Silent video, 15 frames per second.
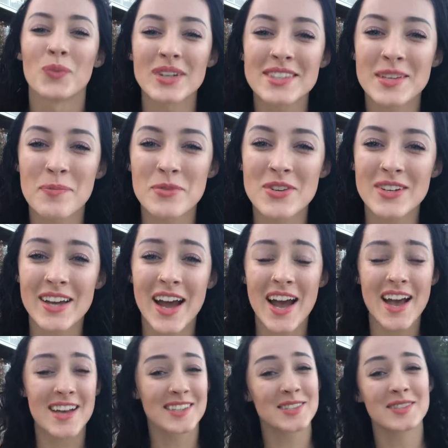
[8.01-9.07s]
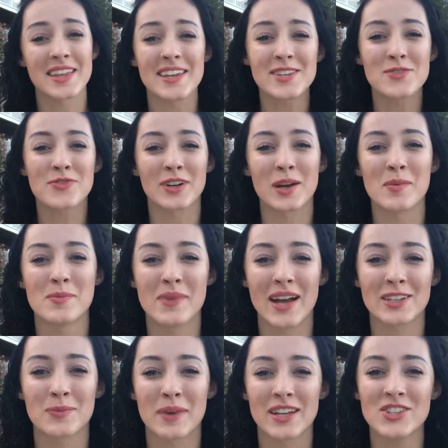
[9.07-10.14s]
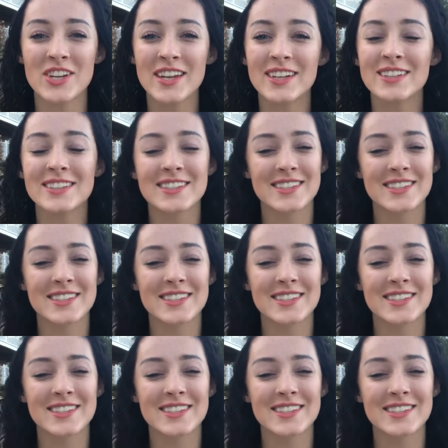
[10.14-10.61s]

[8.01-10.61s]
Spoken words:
What's up, you guys? Thank you for coming back to my channel.